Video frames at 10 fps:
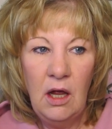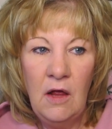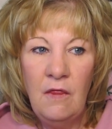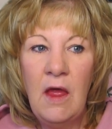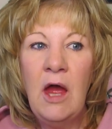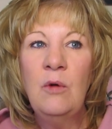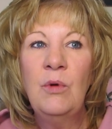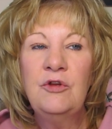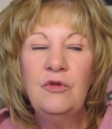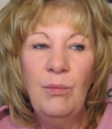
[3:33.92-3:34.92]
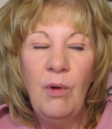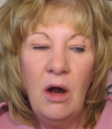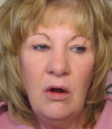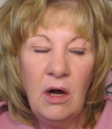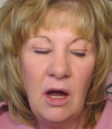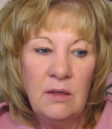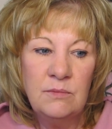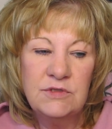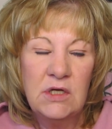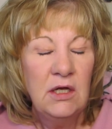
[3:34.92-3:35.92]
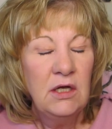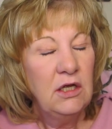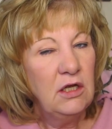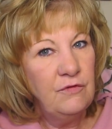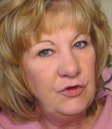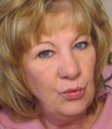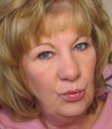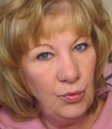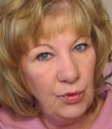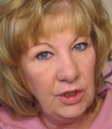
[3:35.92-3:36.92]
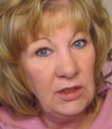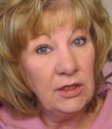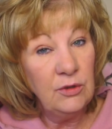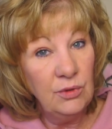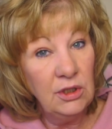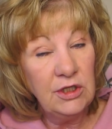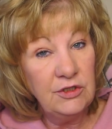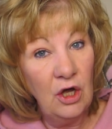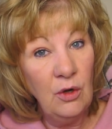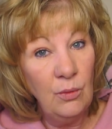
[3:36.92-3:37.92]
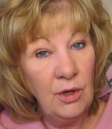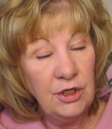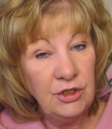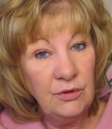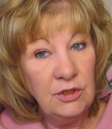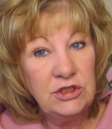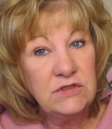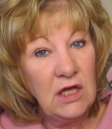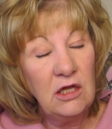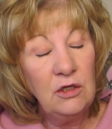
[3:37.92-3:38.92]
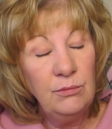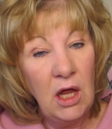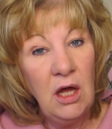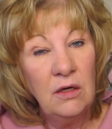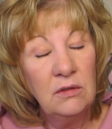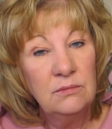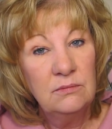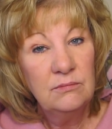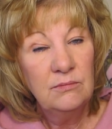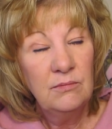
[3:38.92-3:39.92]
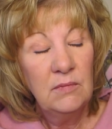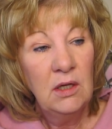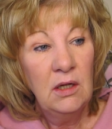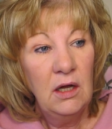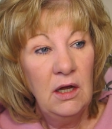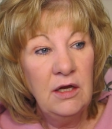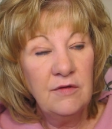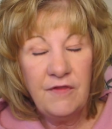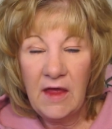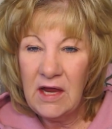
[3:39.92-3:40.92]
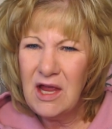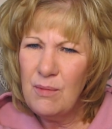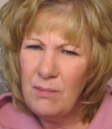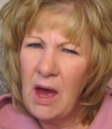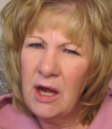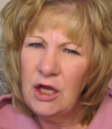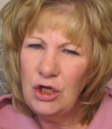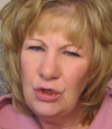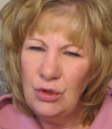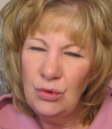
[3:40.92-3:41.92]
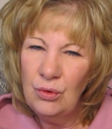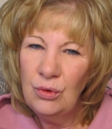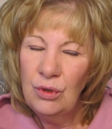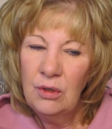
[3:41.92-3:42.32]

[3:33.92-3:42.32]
And then when tomorrow comes, if you really, really don't want to do it, just tell them no. And if they get mad at you,